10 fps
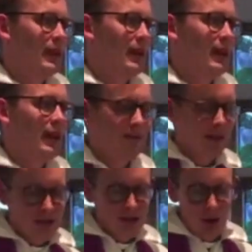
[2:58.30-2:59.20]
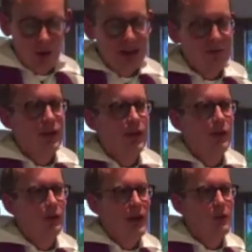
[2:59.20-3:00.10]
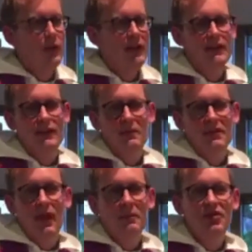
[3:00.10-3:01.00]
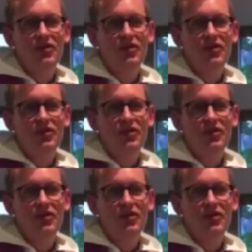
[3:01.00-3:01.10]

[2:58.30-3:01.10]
And I think it's so difficult when we sometimes